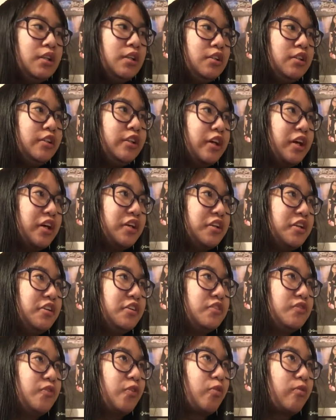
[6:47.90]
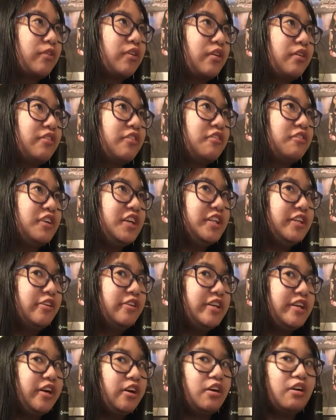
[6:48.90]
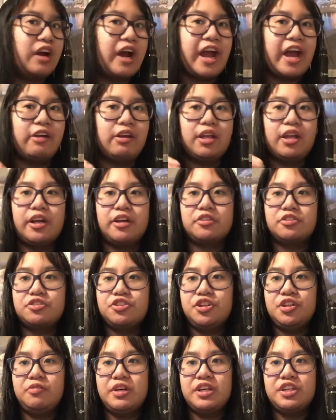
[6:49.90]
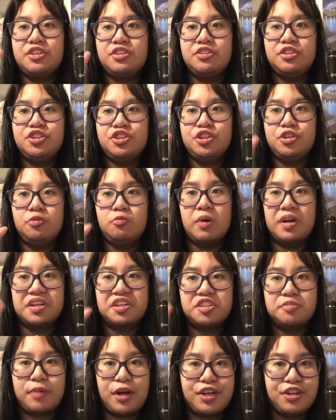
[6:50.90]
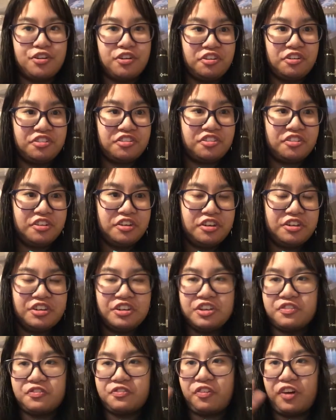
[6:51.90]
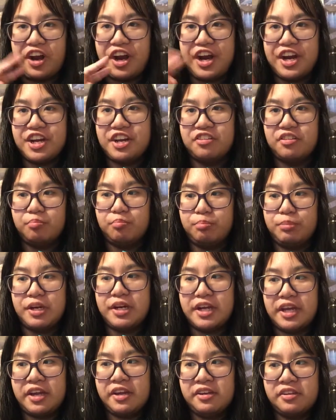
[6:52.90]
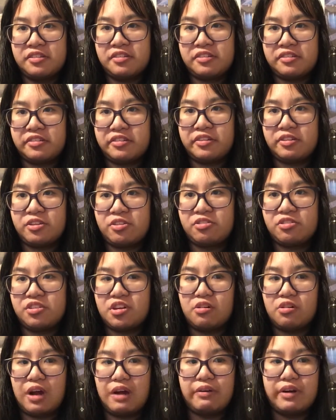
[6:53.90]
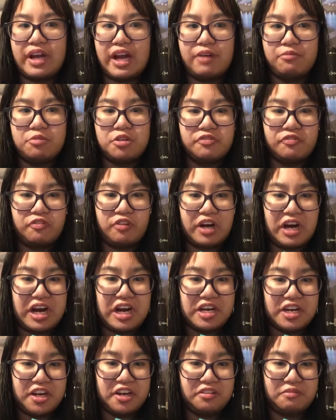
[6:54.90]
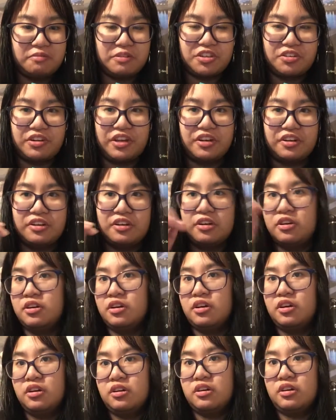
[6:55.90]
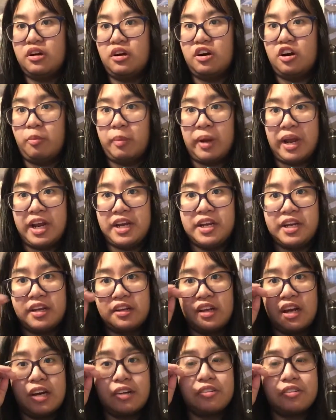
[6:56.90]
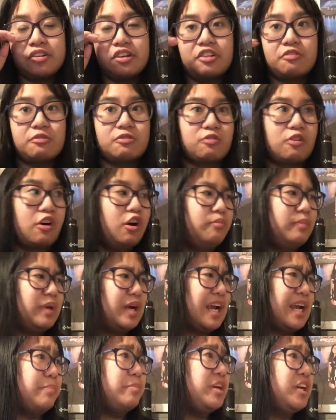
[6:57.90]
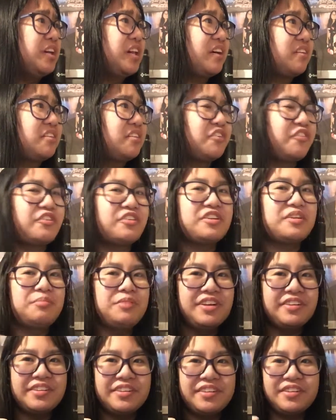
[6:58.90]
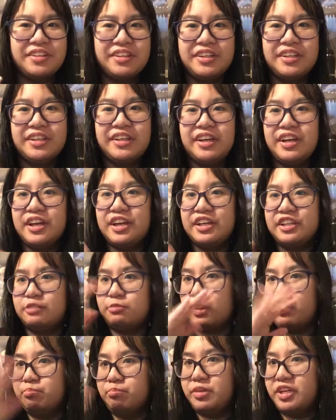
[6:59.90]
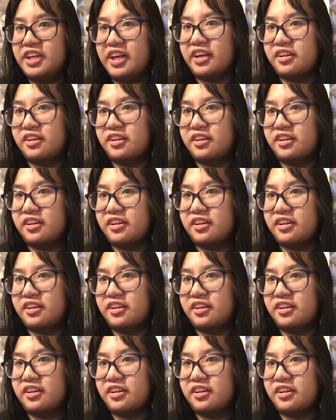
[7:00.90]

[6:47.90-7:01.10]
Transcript: yeah, I think for senior year I had like two 1-inch binders for A days and B days. So I would have one for A days, which is like all my A day classes, which were all my AP classes for some reason. Then my B day